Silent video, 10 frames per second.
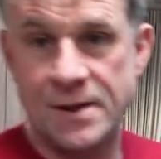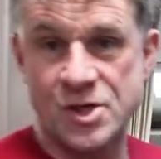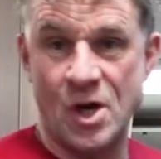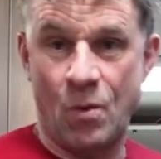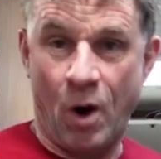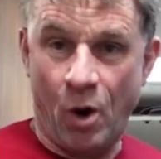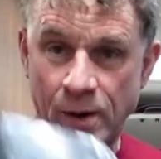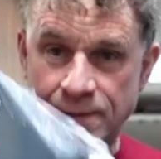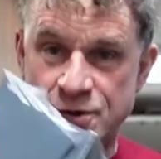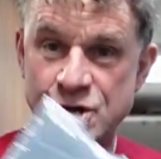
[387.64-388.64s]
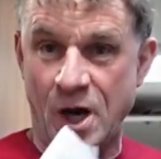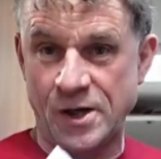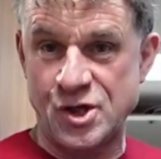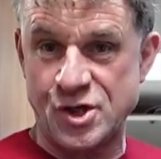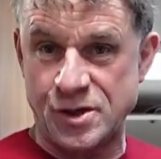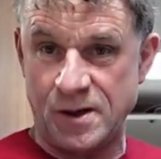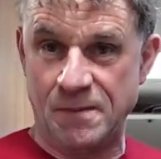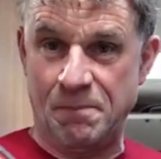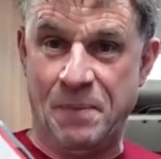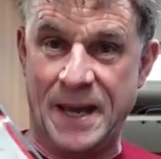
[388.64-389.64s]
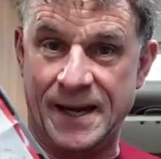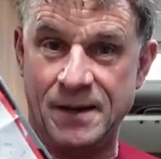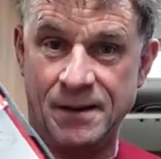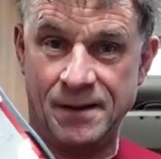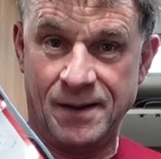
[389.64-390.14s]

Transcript: So I've just been